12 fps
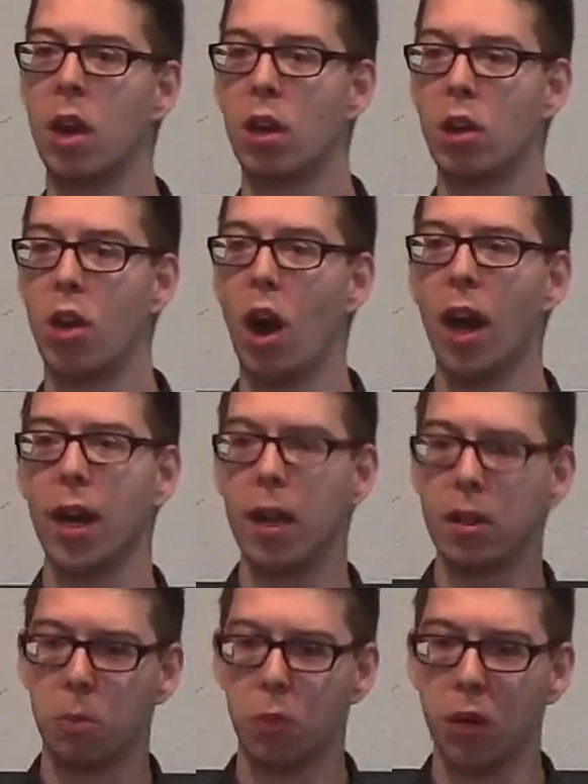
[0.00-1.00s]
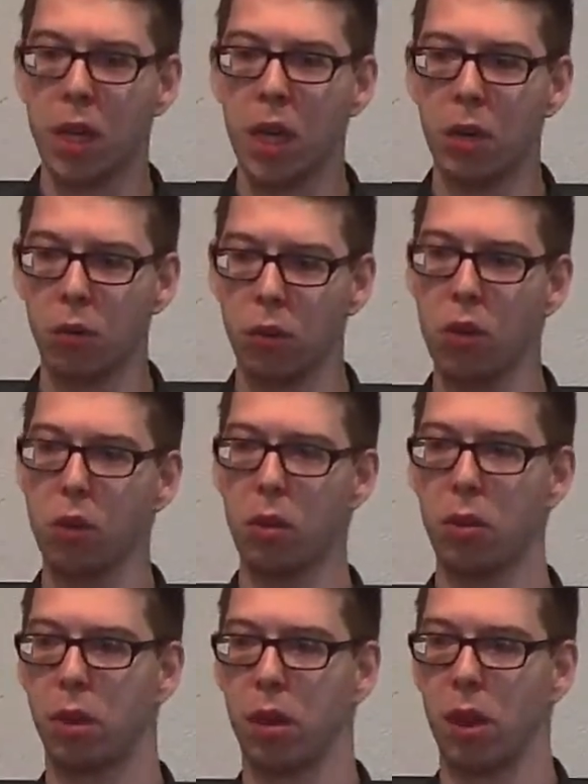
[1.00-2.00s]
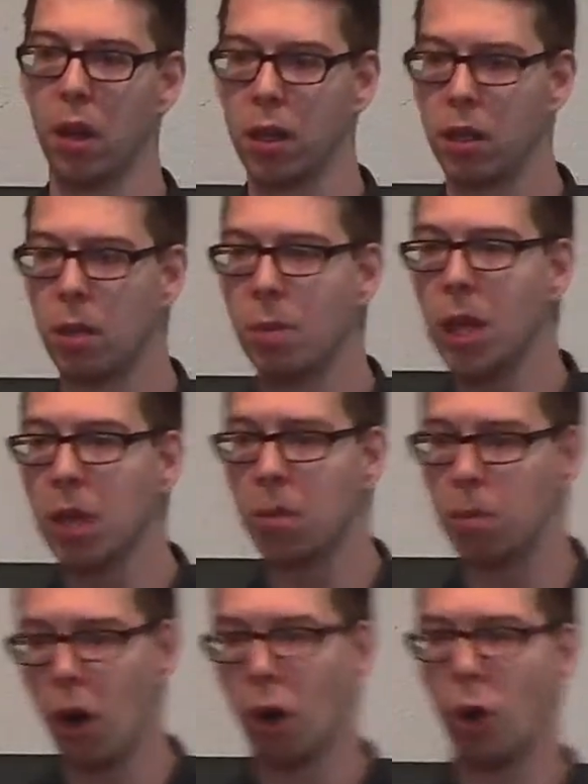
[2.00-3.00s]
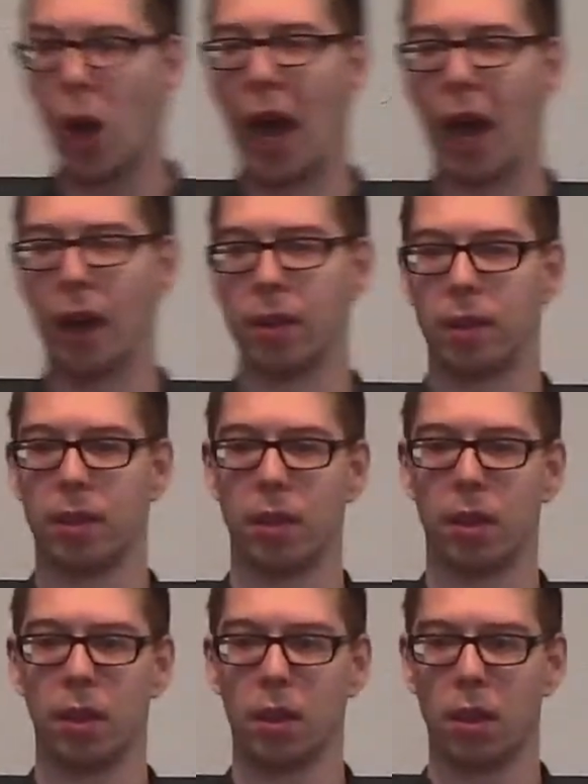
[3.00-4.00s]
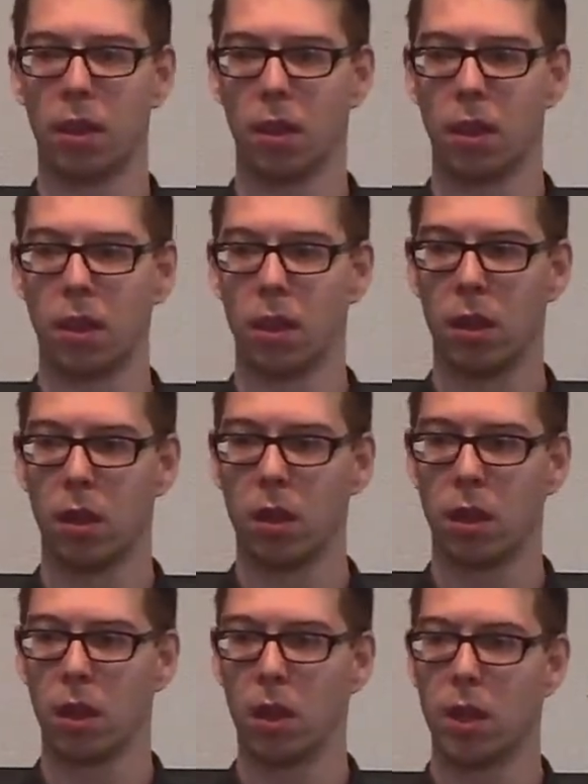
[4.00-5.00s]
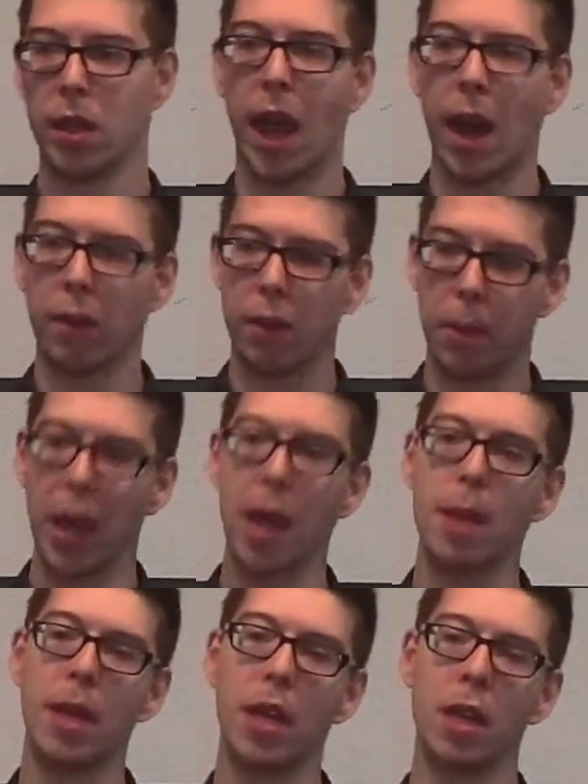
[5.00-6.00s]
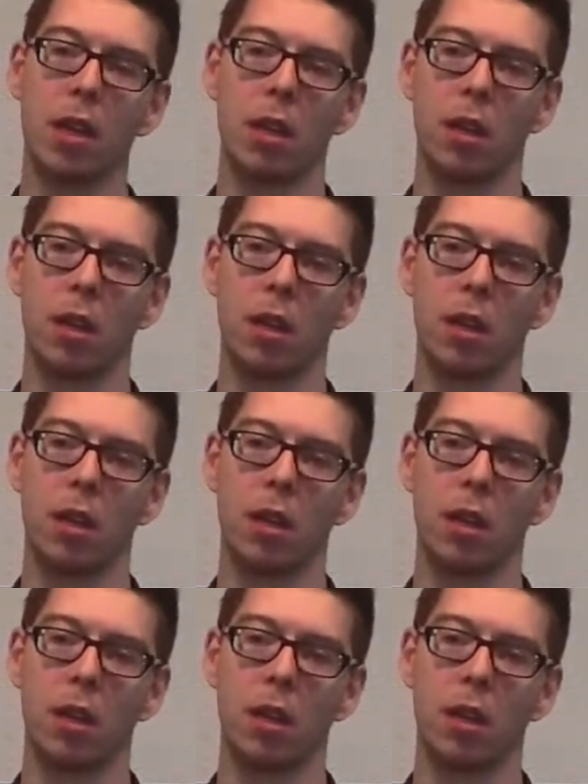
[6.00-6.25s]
God is bringing Ruth to meet Boaz, to have a baby